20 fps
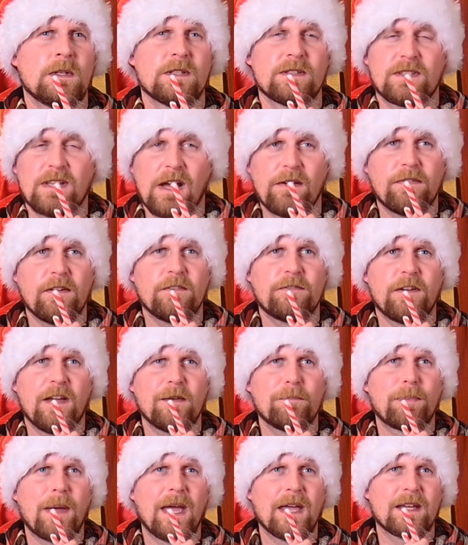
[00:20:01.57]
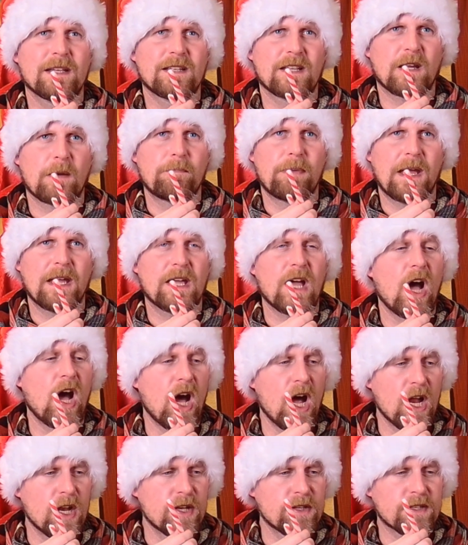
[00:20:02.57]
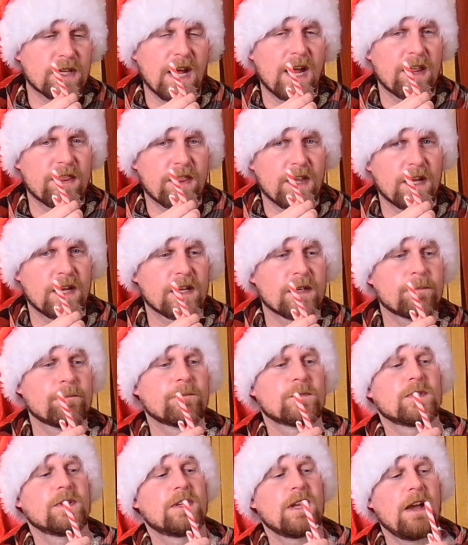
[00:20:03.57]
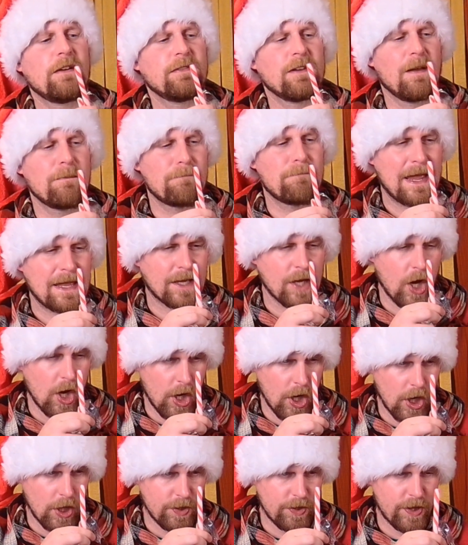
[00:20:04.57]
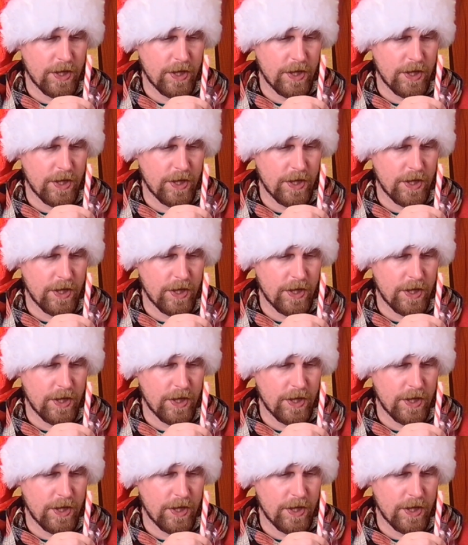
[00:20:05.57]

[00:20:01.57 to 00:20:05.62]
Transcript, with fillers: definitely fake bacon, like a bacon kind of thing. So definitely a bacon